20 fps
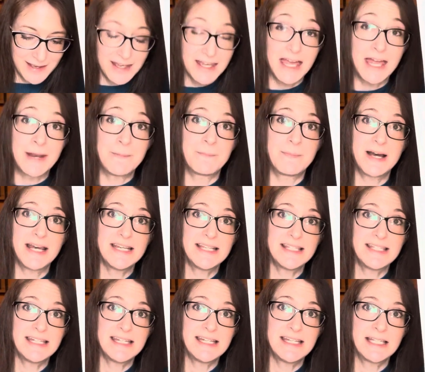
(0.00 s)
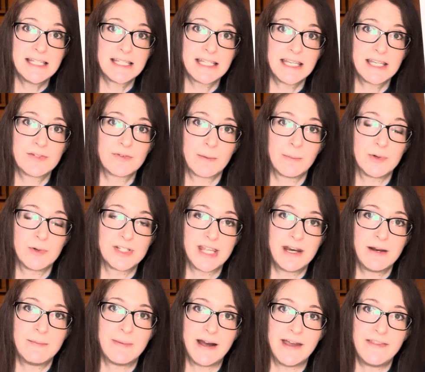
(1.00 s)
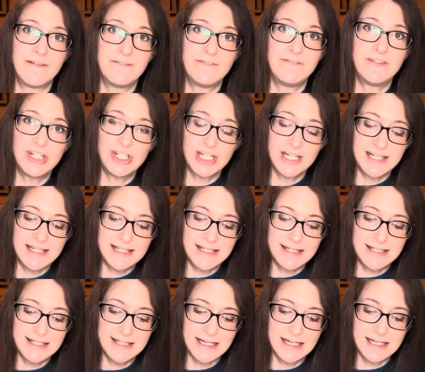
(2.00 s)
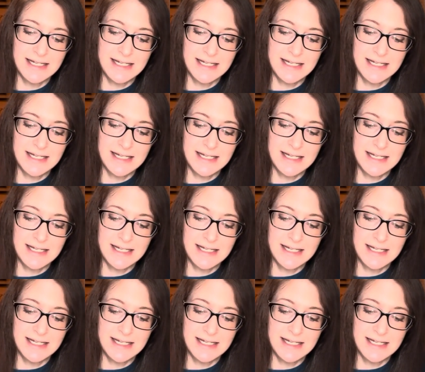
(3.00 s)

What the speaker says: And Pisces is represented by the fishes,